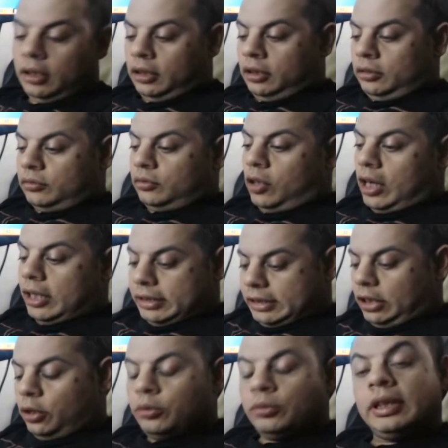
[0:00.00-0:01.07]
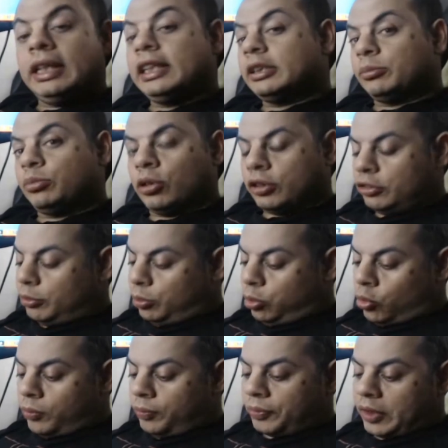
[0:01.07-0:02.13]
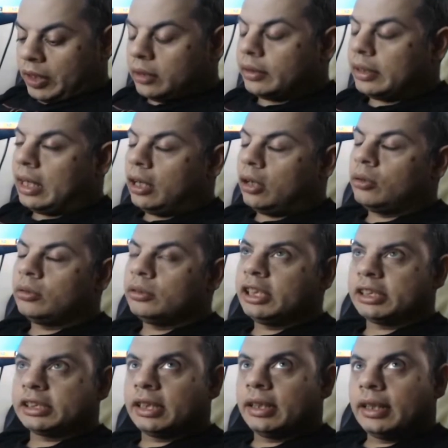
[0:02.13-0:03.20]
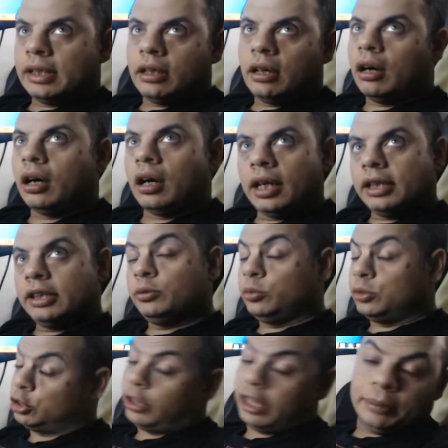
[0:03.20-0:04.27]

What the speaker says: Right, so here's a progress report. Now, yesterday I was trading